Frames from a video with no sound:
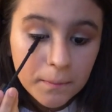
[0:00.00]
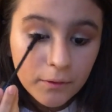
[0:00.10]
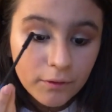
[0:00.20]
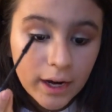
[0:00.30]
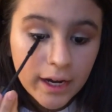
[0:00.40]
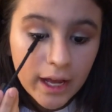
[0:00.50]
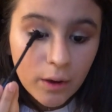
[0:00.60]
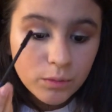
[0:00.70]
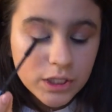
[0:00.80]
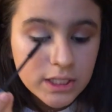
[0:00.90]
but right
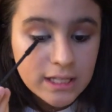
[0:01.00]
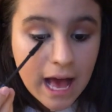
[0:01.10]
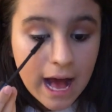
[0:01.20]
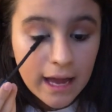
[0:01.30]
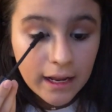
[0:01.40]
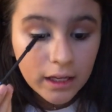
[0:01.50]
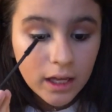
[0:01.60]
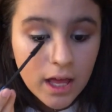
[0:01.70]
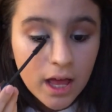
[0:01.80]
now we're just adding